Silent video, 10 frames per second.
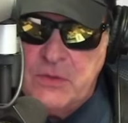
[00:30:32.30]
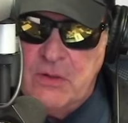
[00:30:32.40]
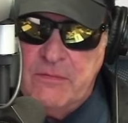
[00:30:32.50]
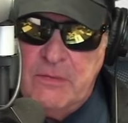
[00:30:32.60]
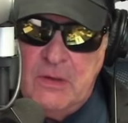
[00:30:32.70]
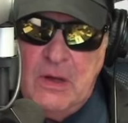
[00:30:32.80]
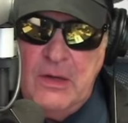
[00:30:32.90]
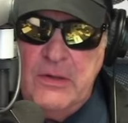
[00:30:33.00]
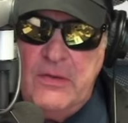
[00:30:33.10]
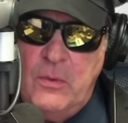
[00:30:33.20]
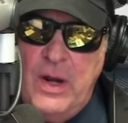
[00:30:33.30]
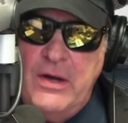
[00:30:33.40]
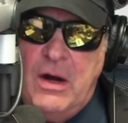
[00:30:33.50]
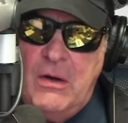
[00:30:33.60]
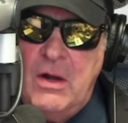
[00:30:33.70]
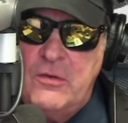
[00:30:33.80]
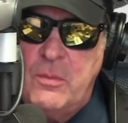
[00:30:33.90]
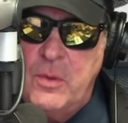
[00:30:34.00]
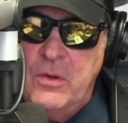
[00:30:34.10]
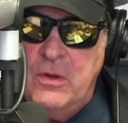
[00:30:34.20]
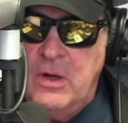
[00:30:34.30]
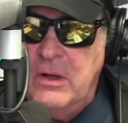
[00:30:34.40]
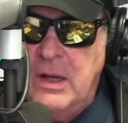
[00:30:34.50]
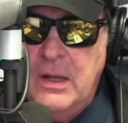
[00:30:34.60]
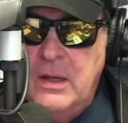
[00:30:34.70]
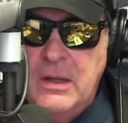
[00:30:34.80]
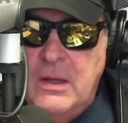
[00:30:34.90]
forgot he was under the radar entrepreneur. Yeah,